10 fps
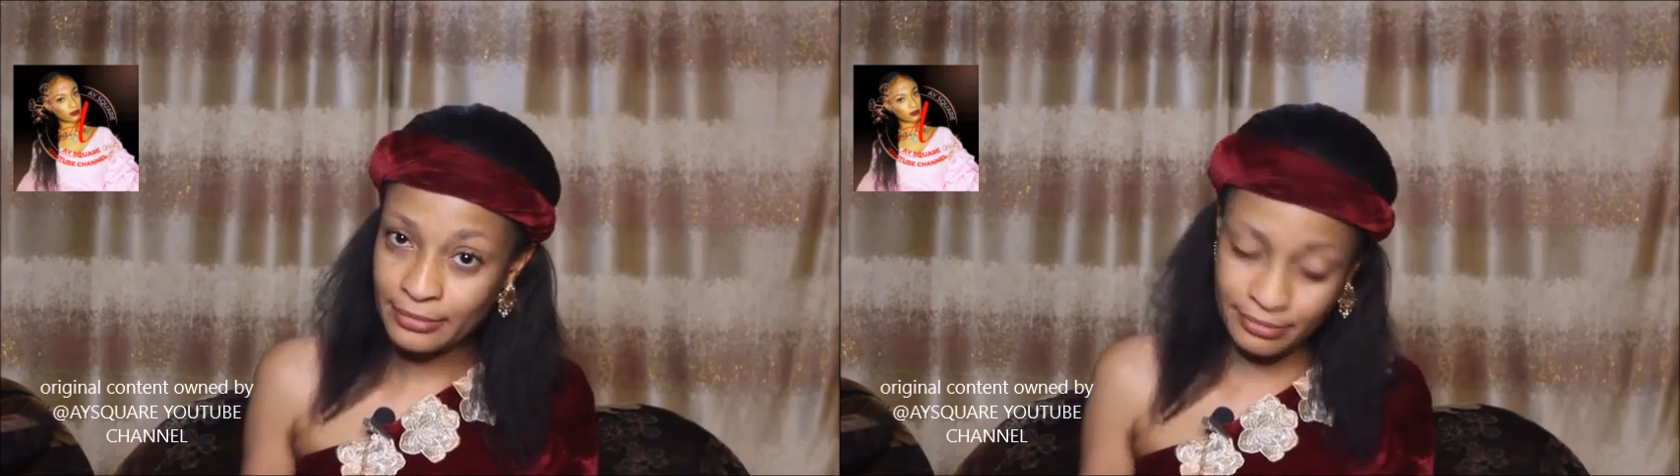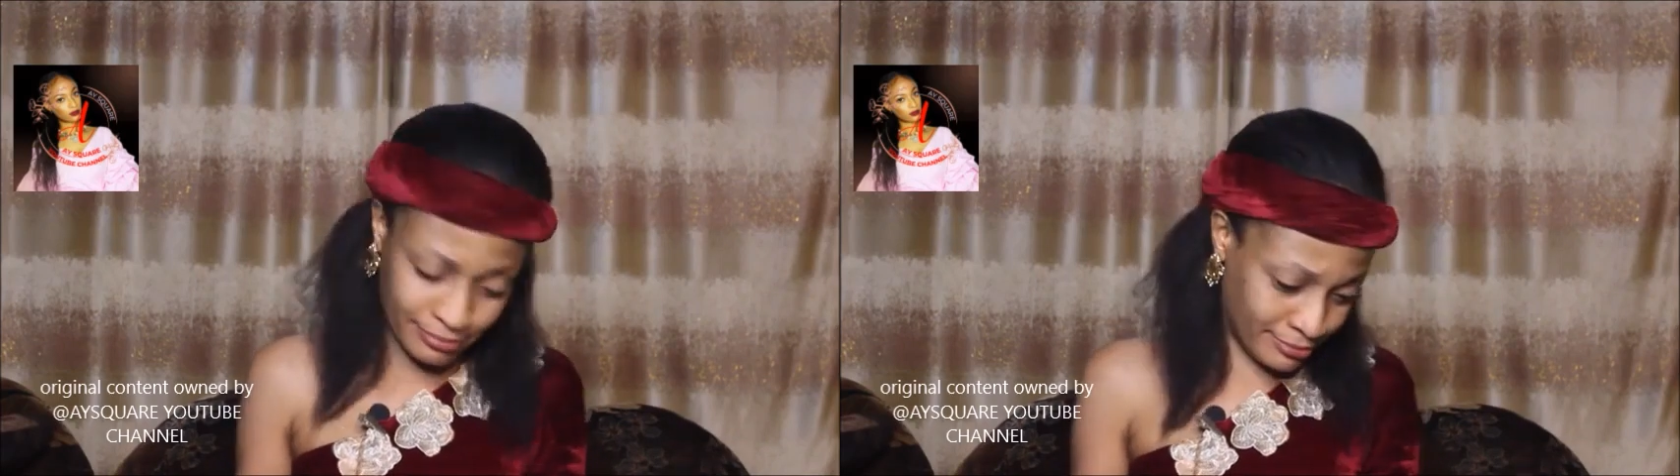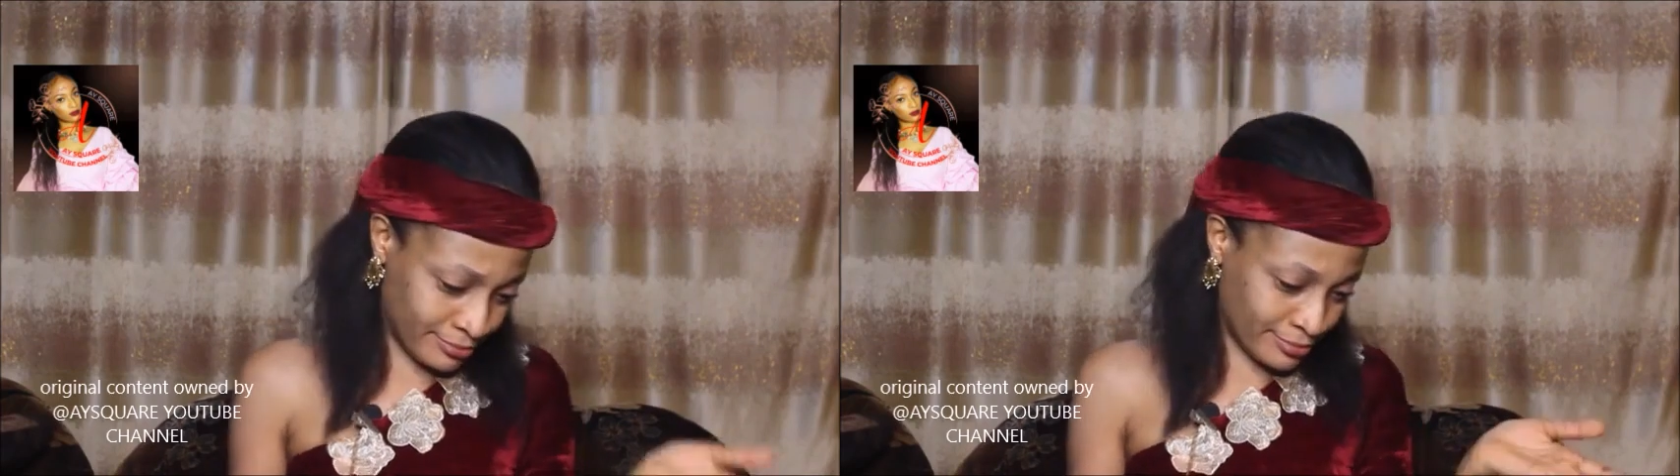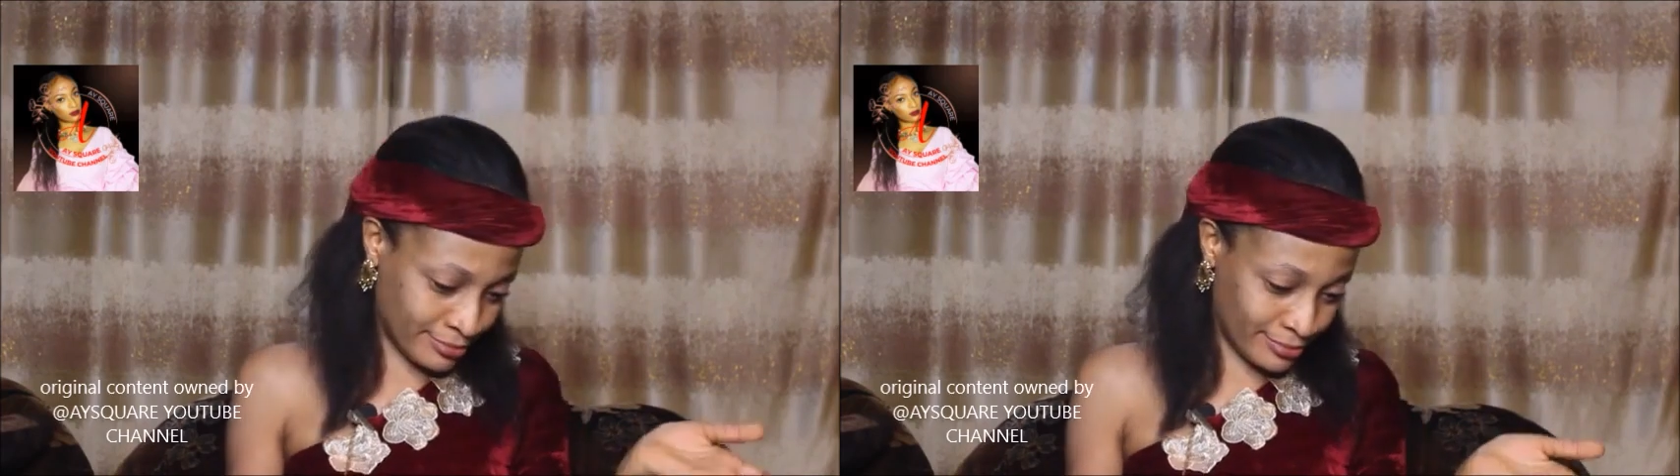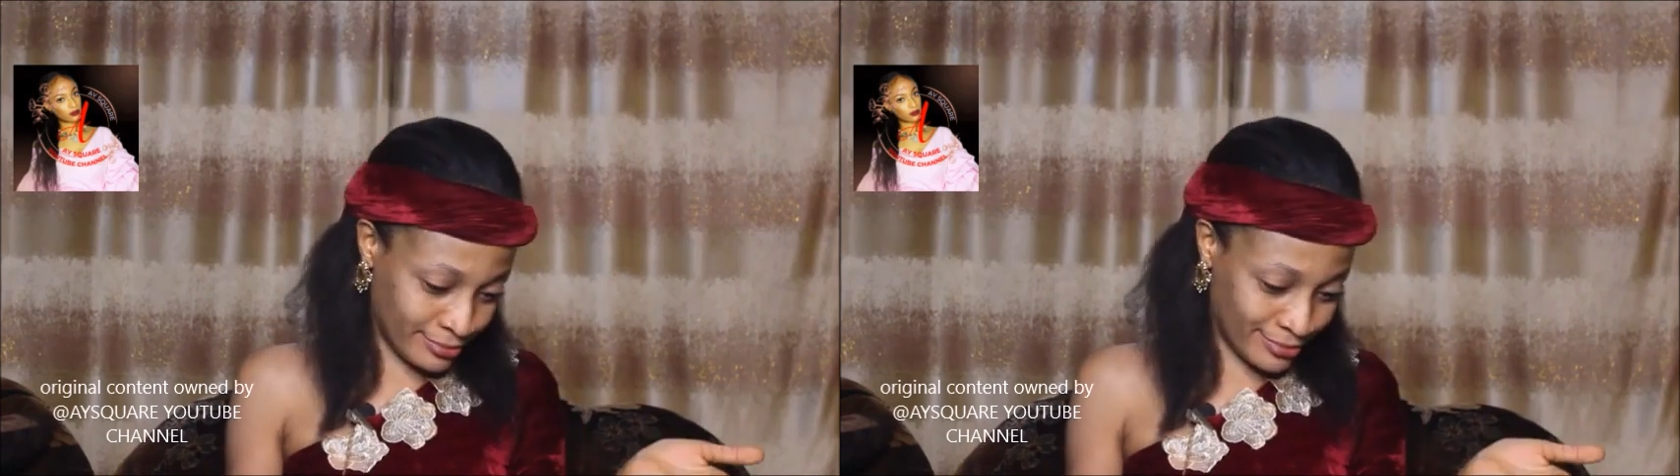
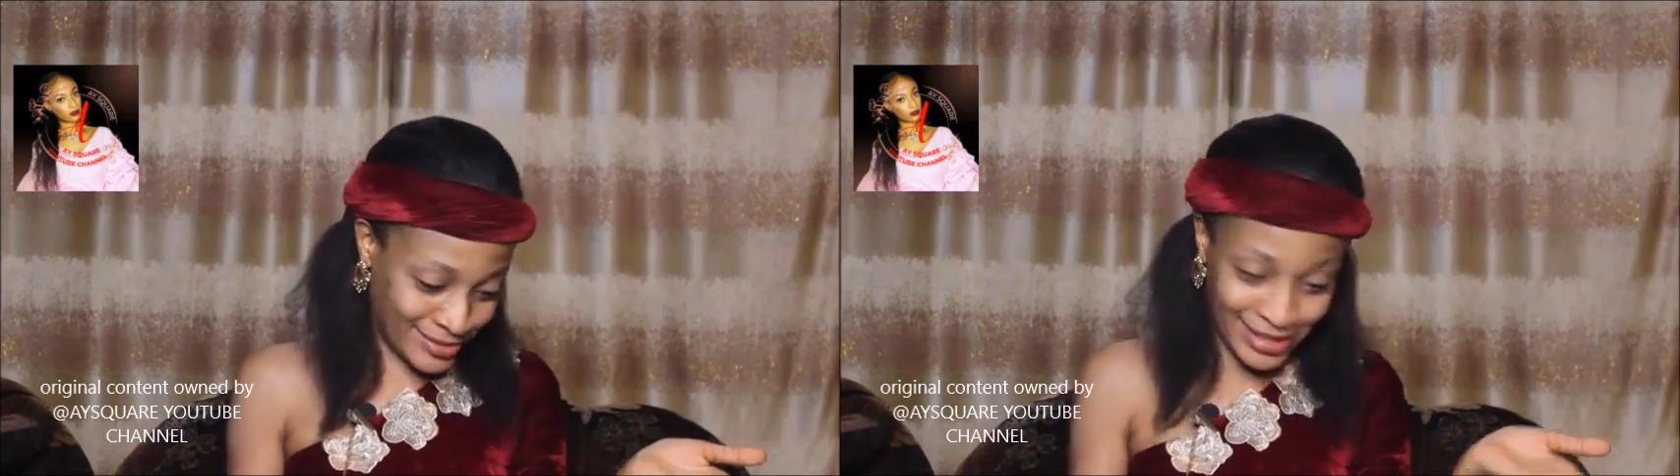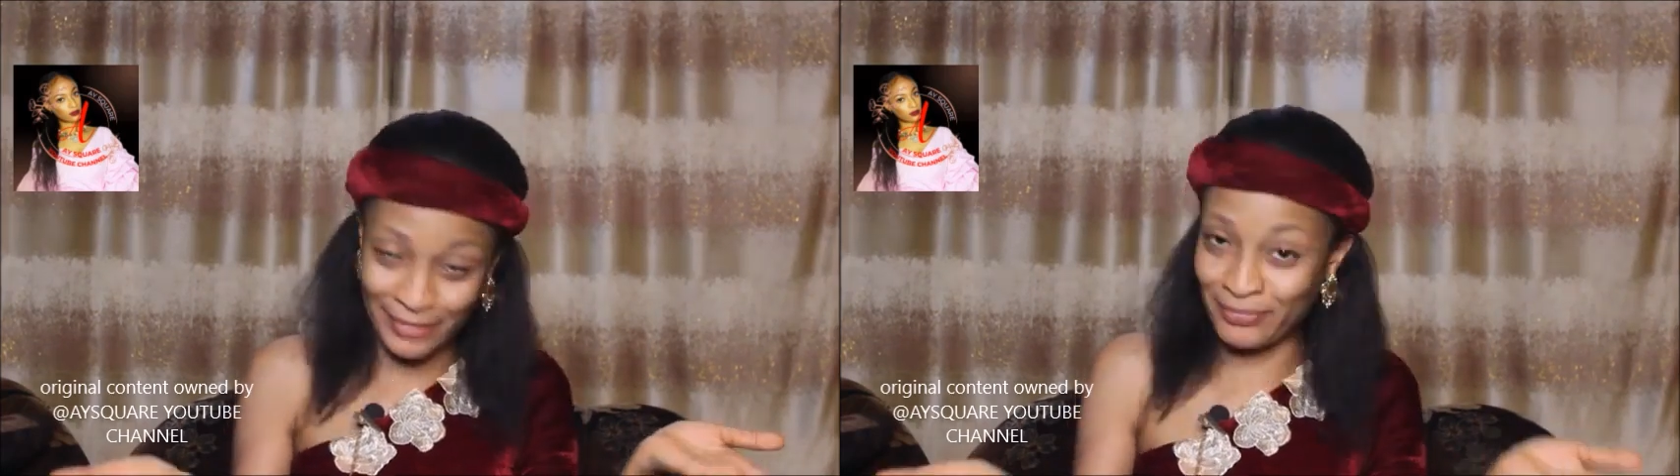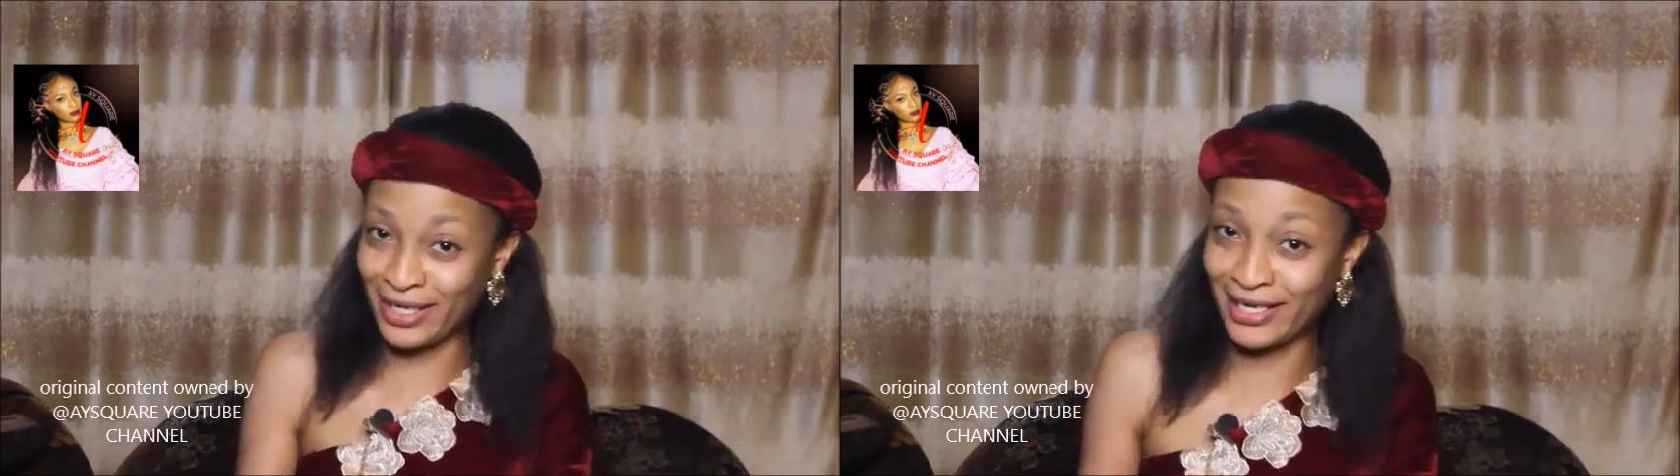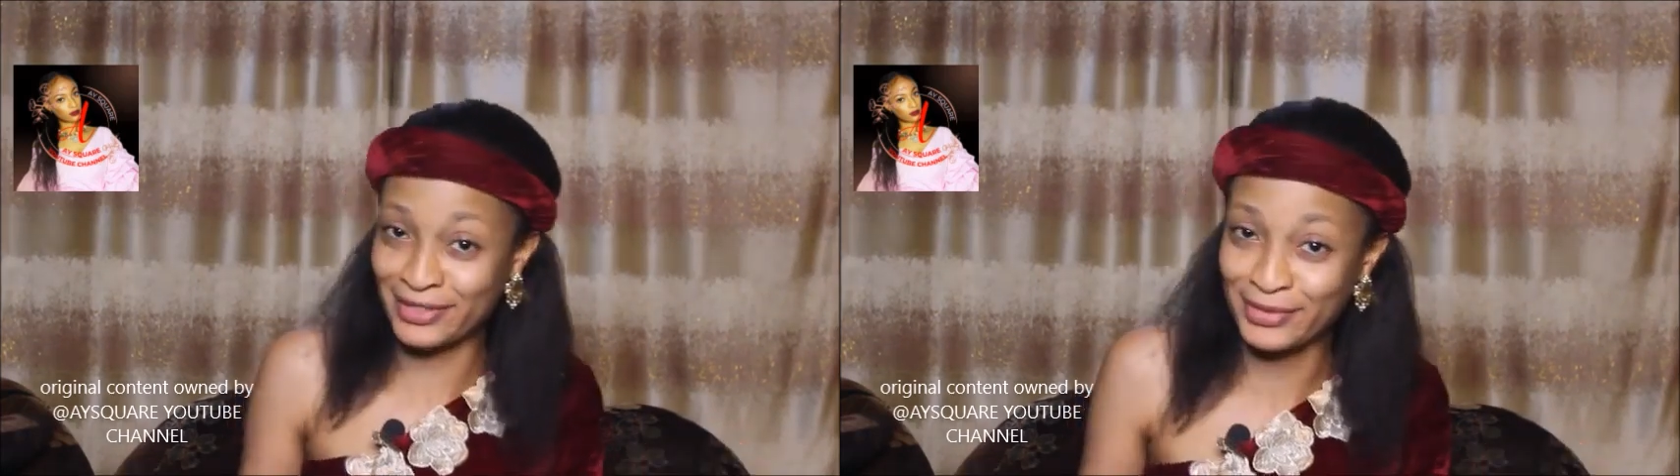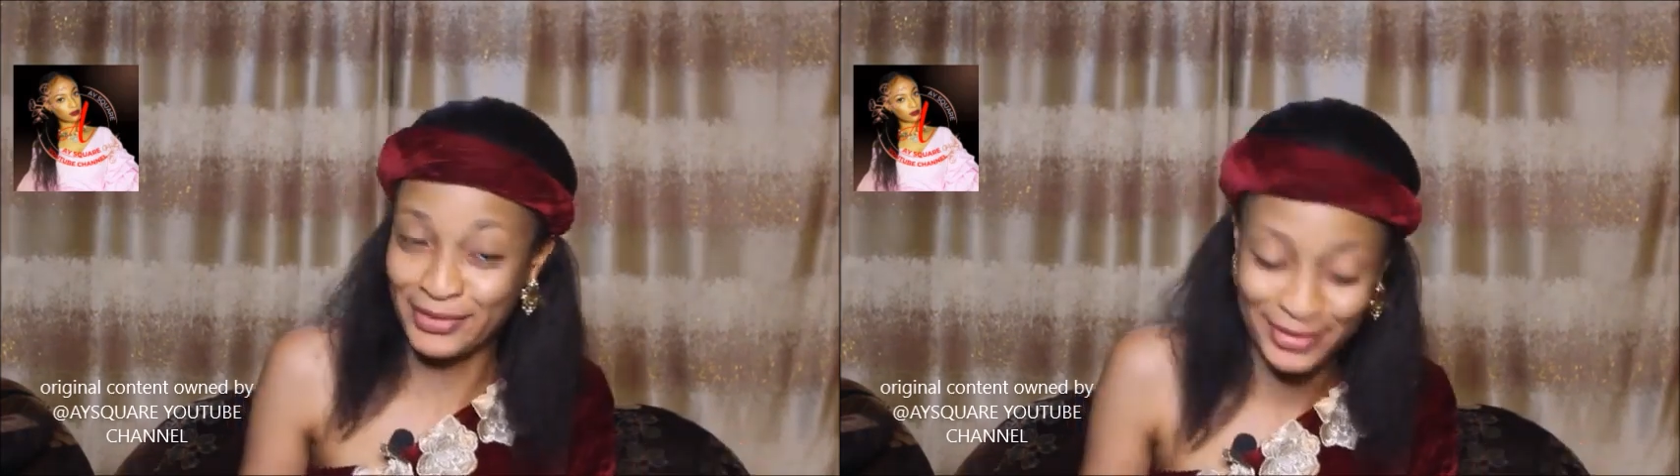Hmm. Let me
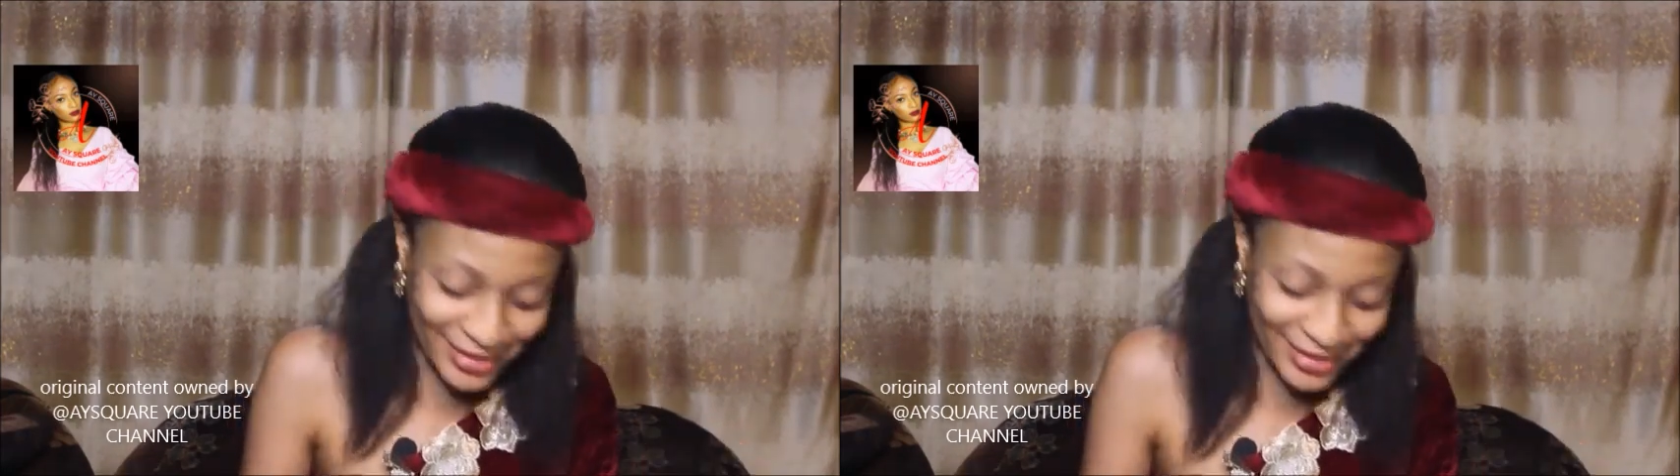ask you.